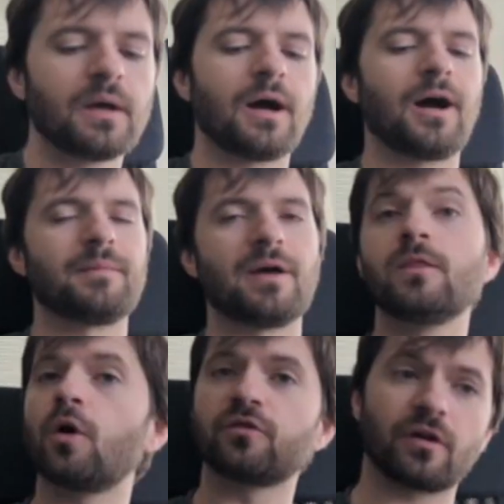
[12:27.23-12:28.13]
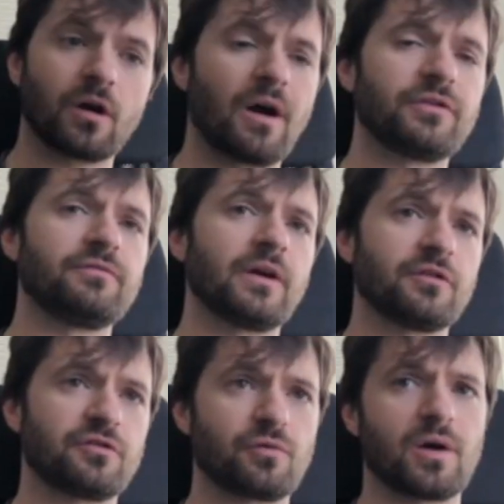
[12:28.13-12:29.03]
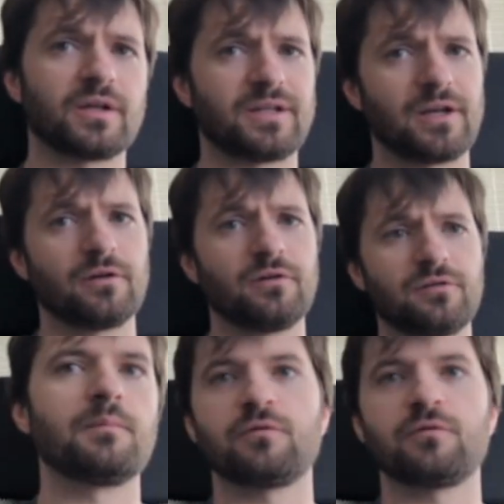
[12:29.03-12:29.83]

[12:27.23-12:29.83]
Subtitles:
And those are often very strong contenders